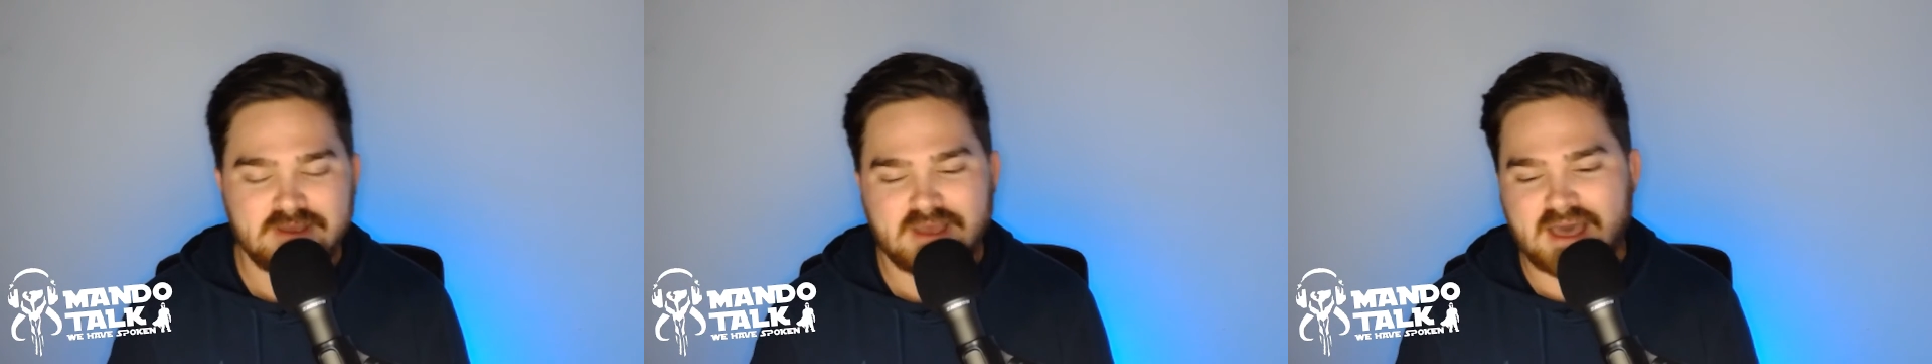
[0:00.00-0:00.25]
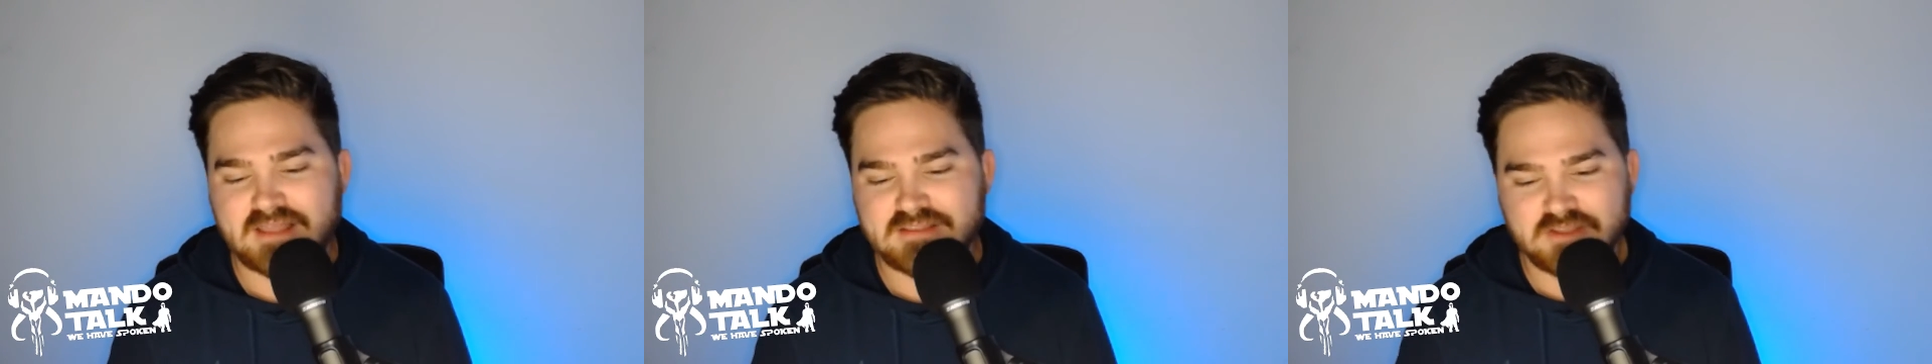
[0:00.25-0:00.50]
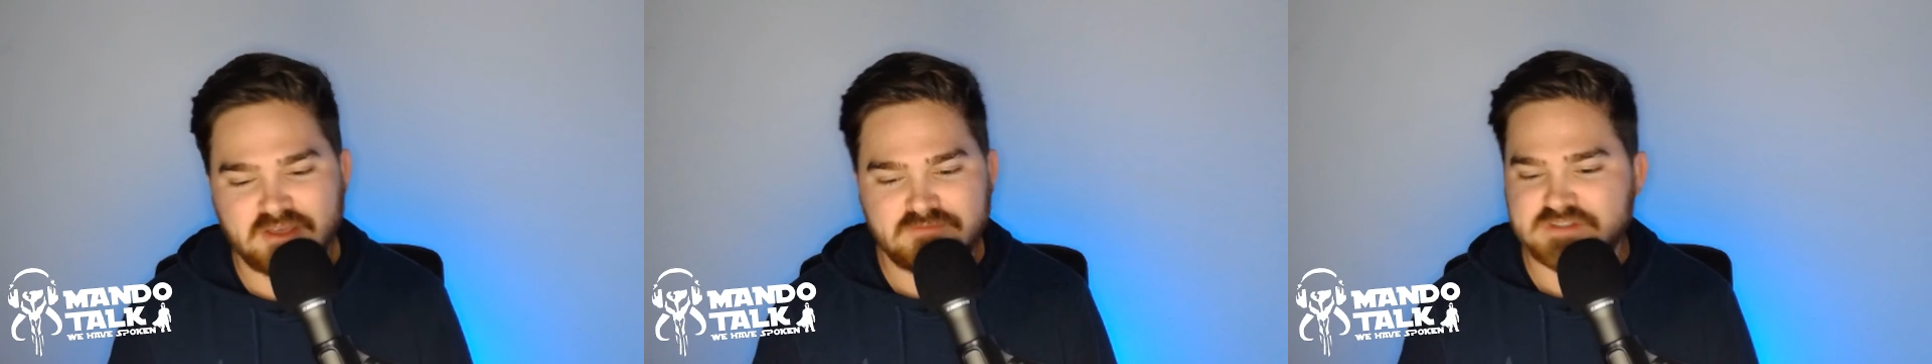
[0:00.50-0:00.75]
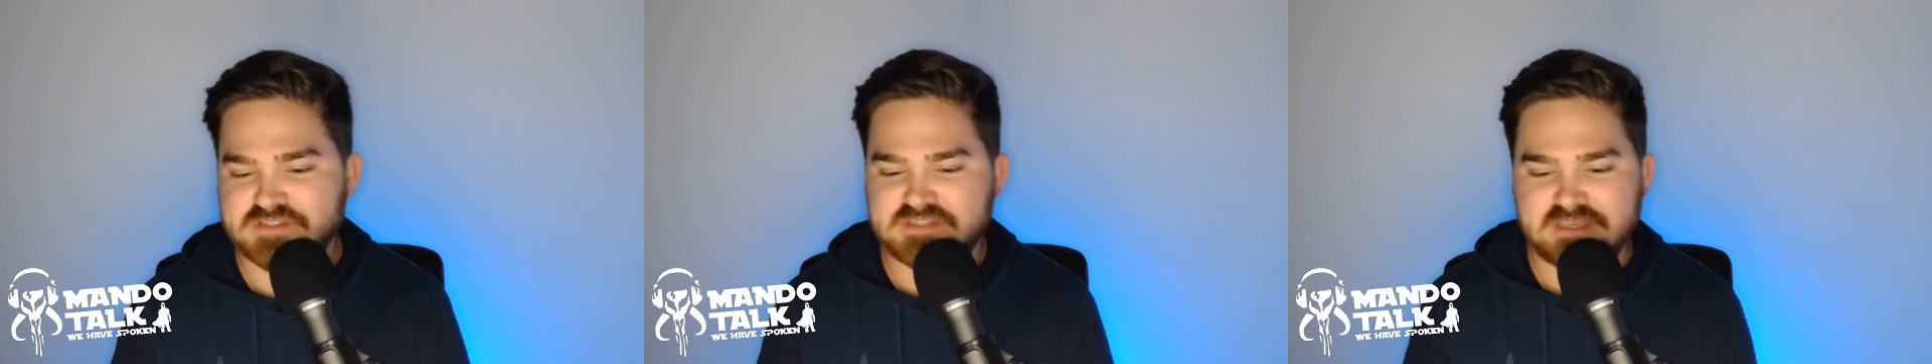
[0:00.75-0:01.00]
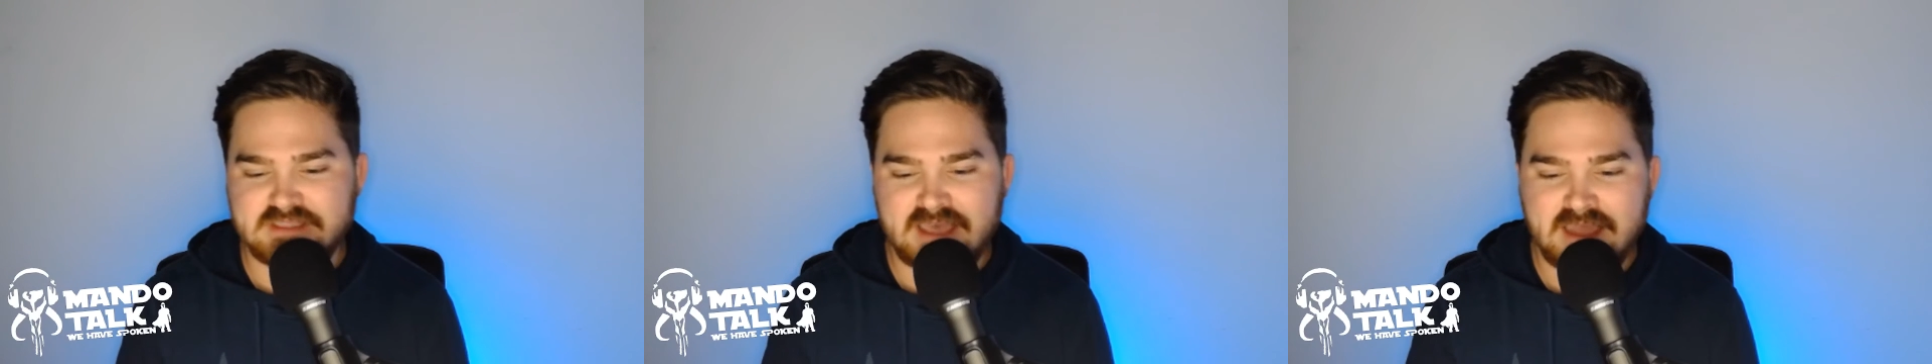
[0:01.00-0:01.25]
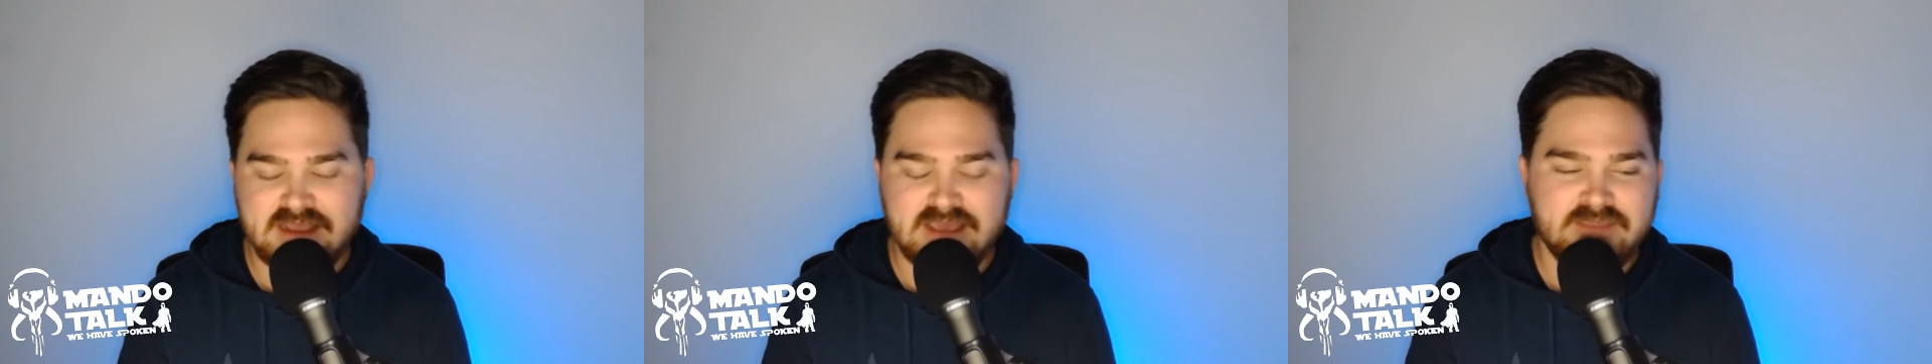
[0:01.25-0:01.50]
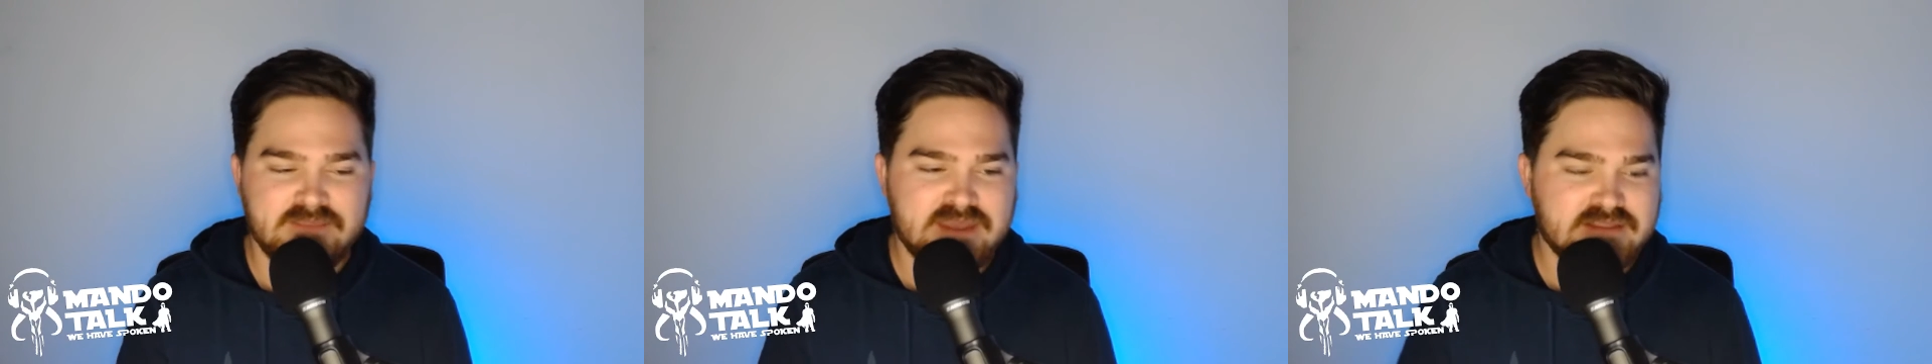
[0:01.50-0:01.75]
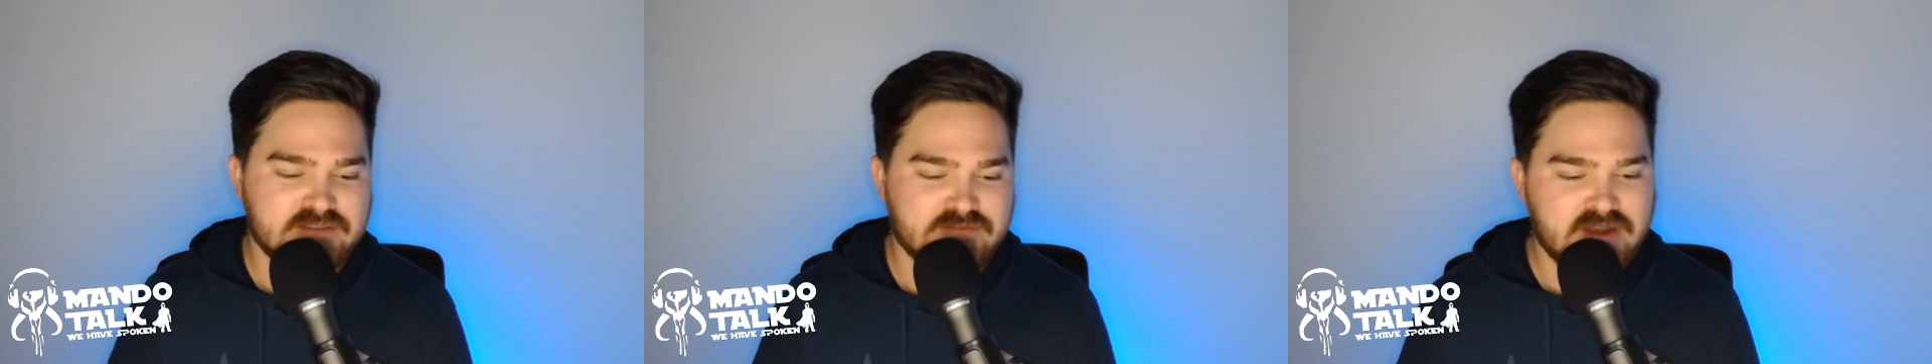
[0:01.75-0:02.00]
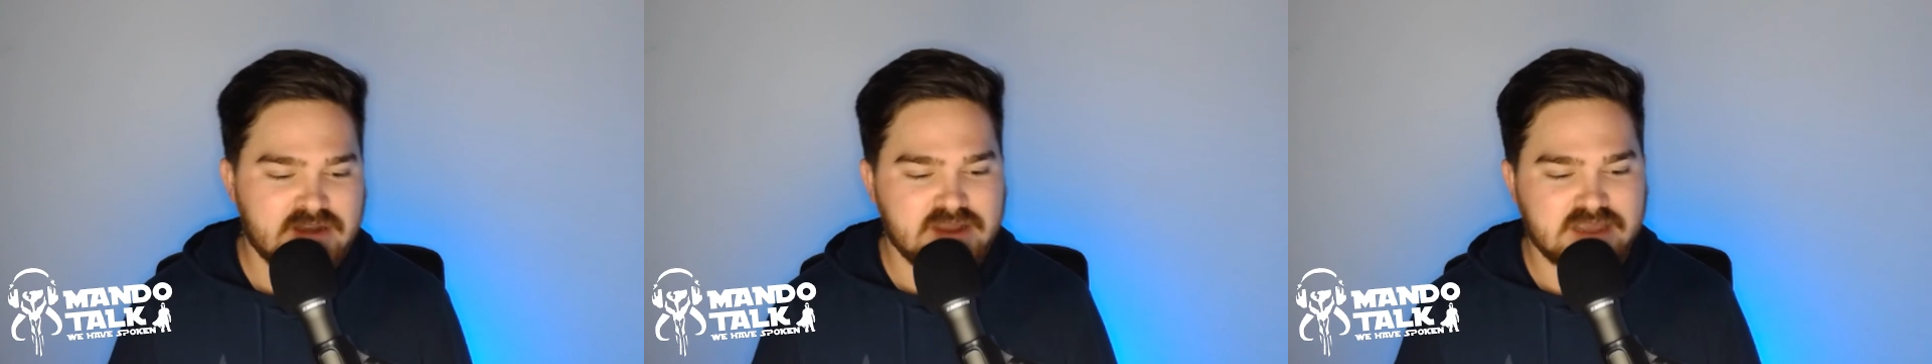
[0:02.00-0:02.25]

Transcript: I love to see that. And then at the very